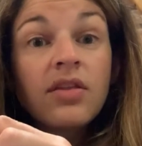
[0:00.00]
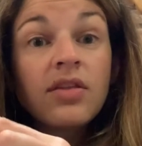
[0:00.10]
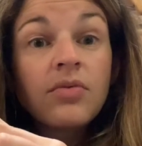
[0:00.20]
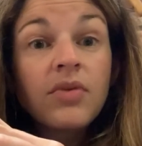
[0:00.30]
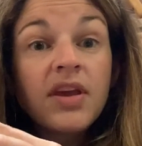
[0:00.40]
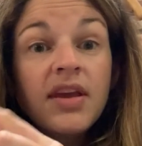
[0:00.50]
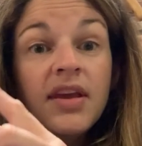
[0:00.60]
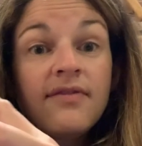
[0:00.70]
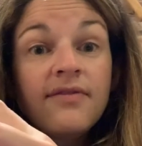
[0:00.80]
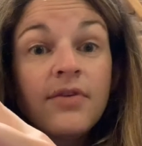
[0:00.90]

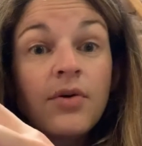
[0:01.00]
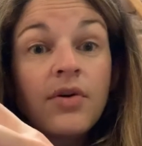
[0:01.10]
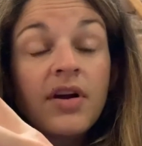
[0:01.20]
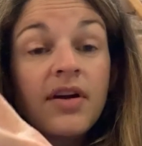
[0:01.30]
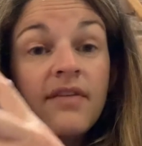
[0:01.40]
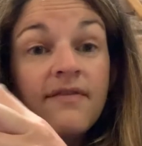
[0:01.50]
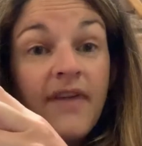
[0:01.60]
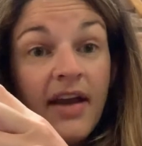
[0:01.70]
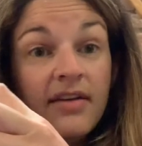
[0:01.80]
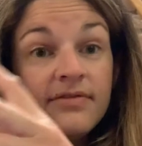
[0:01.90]
3, 4,
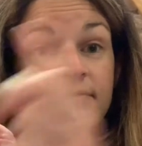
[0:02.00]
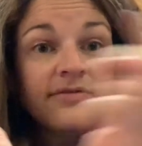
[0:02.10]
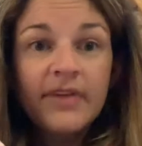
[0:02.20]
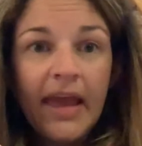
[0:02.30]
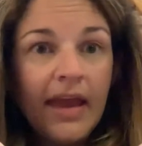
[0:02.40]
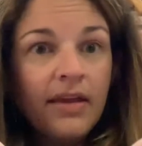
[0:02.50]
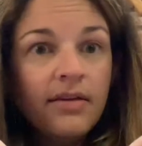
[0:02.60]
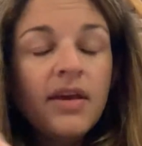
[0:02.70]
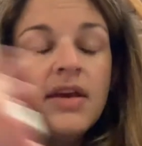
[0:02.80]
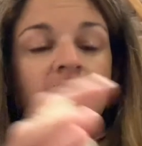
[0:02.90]
5. Okay,
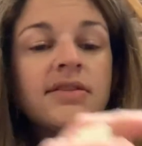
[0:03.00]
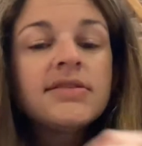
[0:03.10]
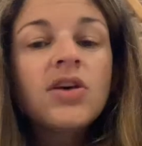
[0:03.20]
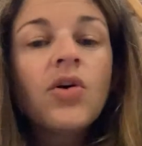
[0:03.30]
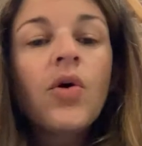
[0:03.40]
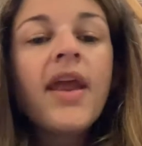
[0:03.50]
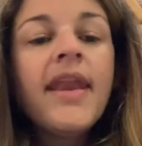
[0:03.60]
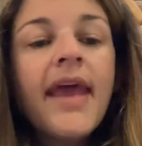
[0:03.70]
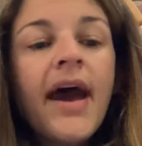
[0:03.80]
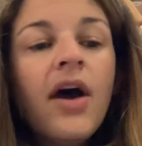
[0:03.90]
so
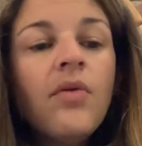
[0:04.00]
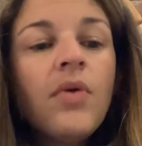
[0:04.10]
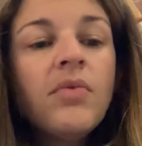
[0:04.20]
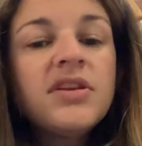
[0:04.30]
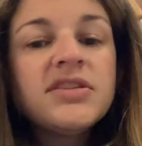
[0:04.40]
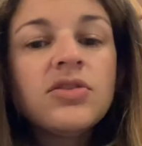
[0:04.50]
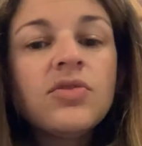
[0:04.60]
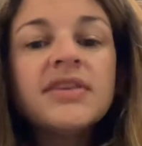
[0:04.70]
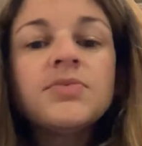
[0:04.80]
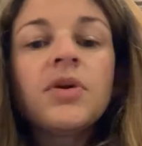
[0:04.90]
now what we do
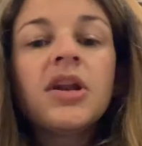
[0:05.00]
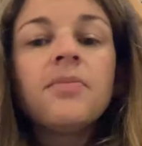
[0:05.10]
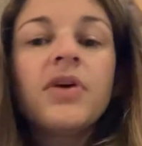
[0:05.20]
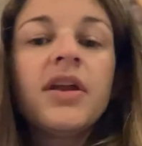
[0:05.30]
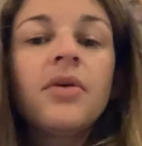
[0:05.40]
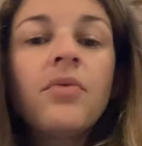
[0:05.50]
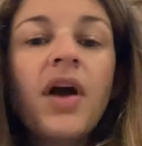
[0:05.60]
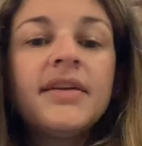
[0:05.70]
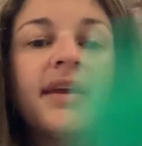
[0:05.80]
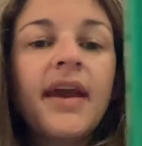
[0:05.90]
is we're going to put a
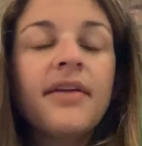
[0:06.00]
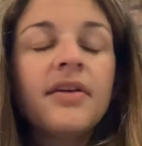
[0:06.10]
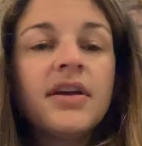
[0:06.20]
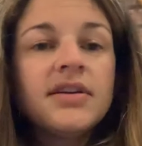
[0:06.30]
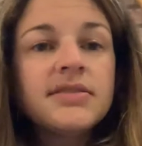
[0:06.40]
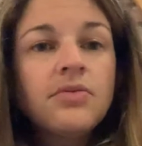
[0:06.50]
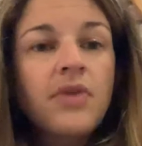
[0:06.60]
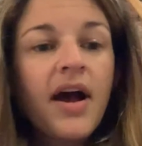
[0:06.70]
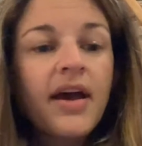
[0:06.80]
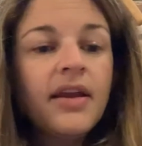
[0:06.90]
rod together. Here's a
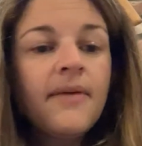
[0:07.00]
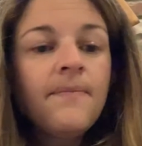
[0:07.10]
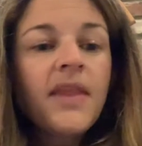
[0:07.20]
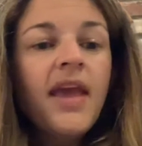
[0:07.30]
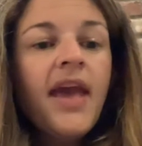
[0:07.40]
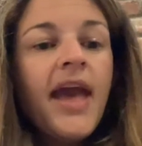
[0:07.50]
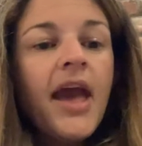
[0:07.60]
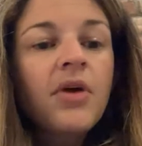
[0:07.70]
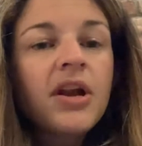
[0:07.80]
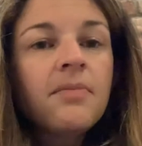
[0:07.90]
rod, and
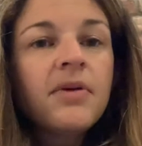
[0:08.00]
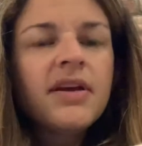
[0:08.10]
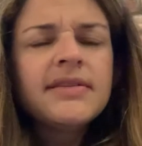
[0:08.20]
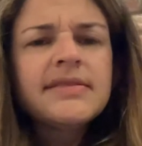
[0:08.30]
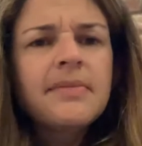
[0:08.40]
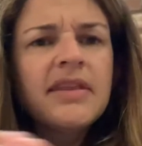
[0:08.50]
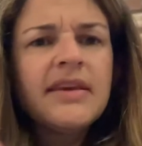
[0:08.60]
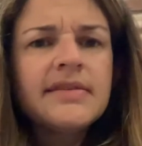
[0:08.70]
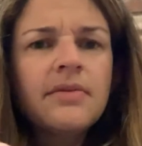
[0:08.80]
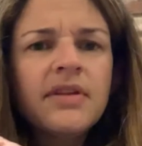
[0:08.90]
we're going to put some of
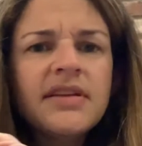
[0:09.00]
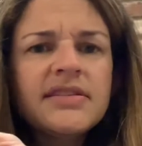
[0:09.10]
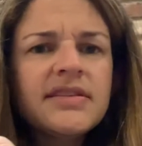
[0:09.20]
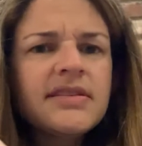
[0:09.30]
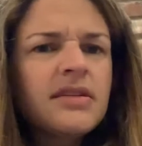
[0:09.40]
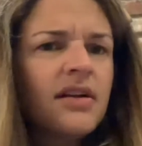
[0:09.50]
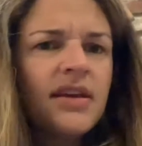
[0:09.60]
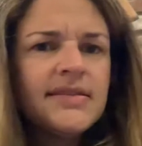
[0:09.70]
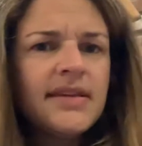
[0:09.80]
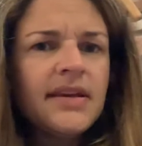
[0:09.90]
these, and let's just start
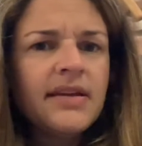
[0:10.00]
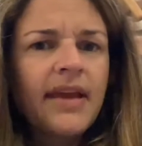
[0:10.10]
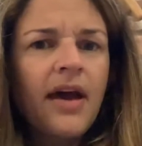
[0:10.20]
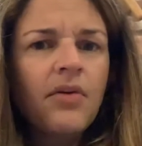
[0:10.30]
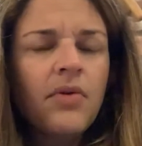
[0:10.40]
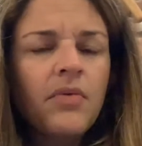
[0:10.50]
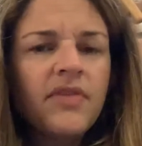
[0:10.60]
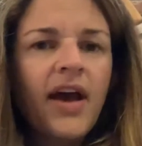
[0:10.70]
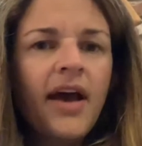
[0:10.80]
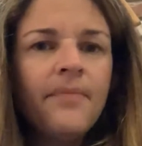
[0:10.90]
easy and count what we've
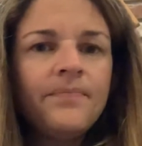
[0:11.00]
got.